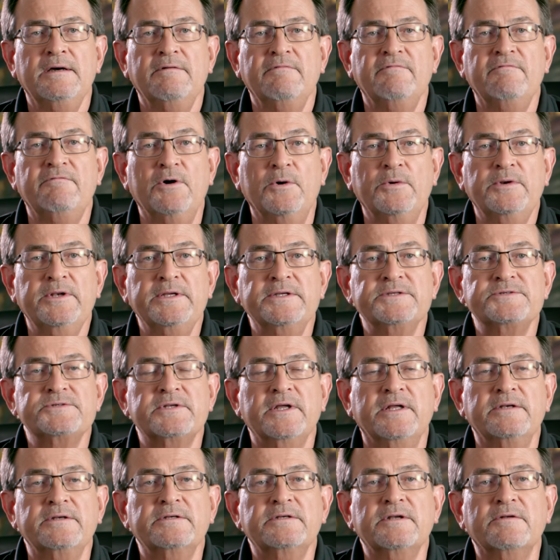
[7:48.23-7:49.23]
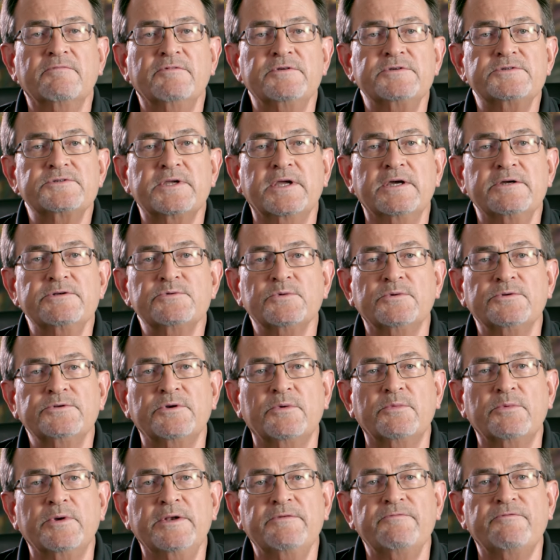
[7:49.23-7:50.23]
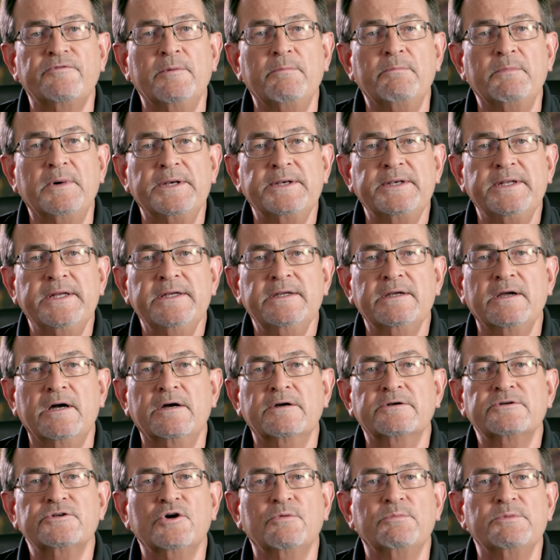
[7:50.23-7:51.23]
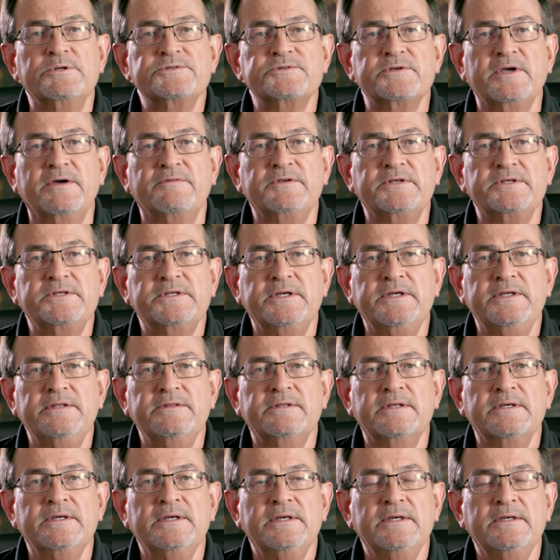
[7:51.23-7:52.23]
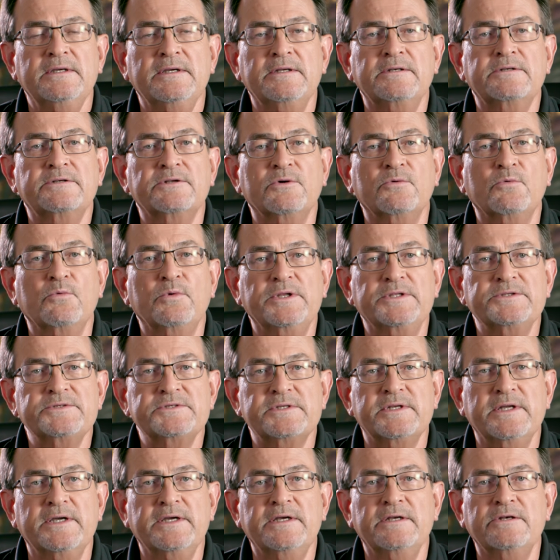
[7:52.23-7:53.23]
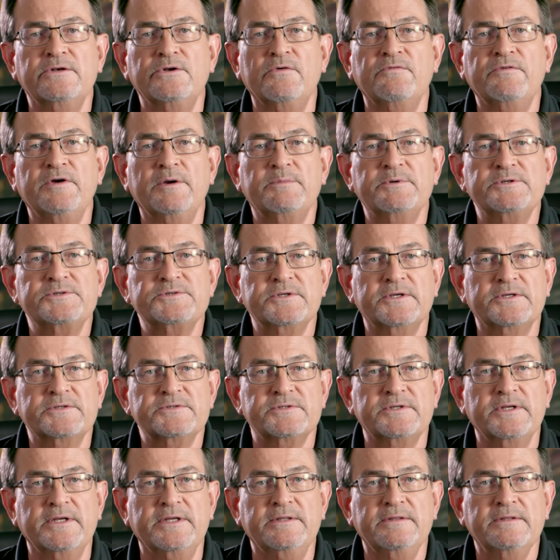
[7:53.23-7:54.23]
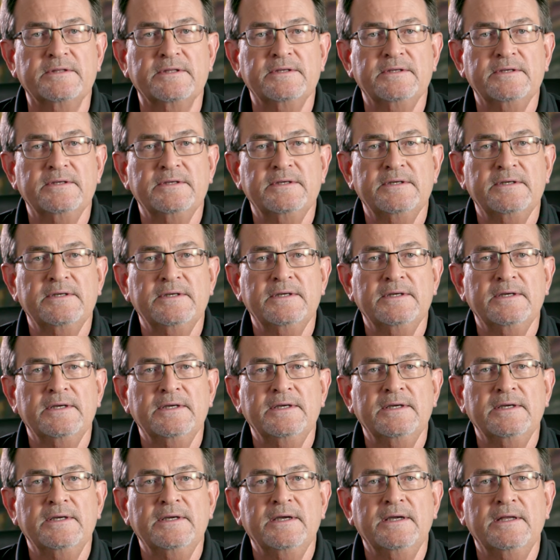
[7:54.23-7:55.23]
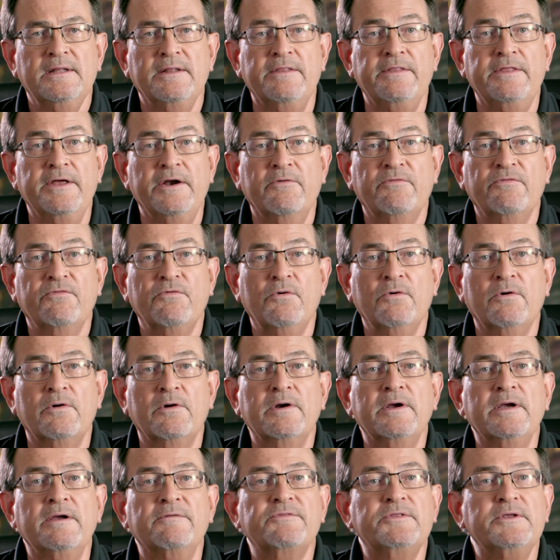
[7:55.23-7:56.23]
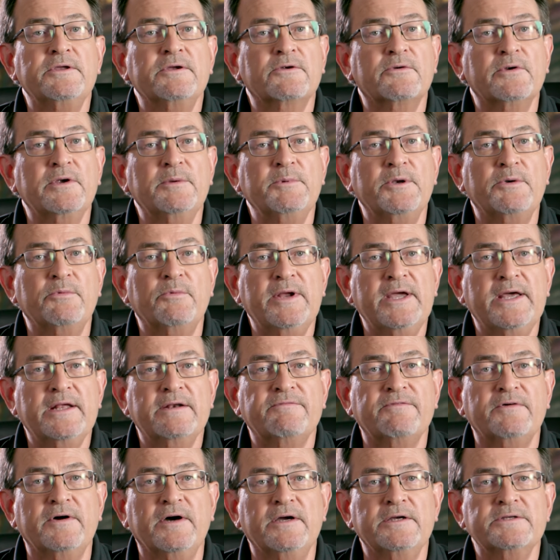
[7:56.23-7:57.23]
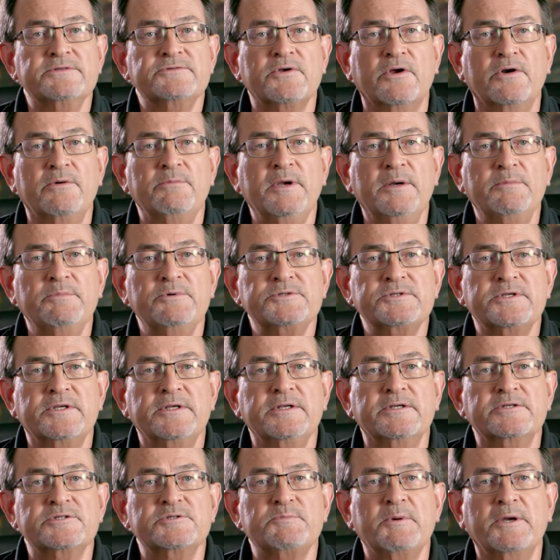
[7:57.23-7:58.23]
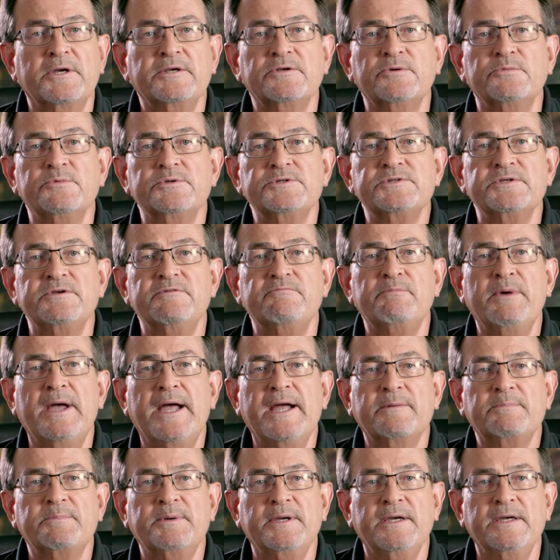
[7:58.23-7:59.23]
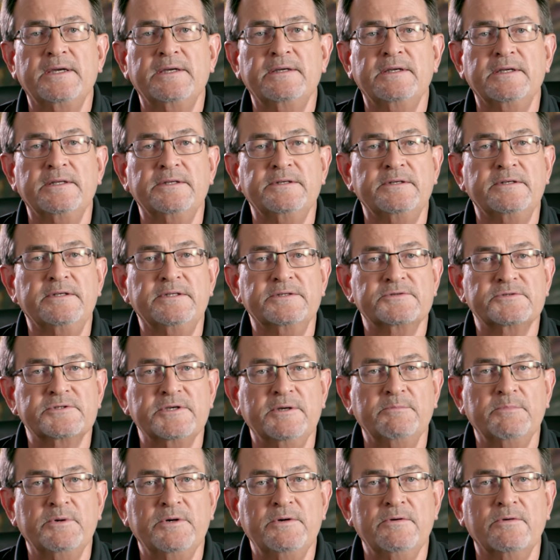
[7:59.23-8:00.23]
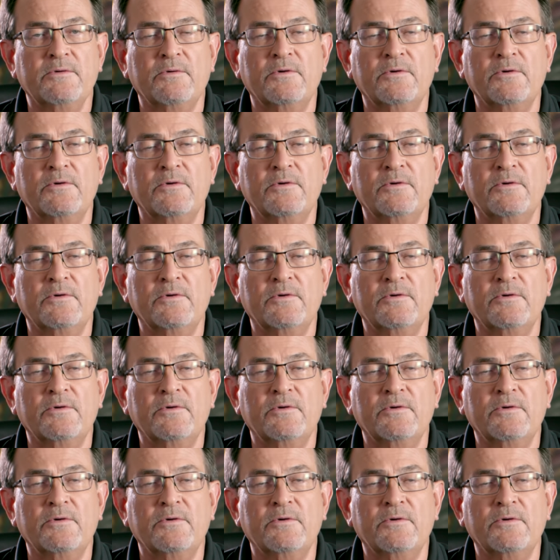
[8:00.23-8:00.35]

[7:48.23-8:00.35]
Voting is tentatively scheduled to run from Monday, October 17th until Wednesday, November 16th. Therefore, if the agreement ratifies, our members can expect to receive back pay in December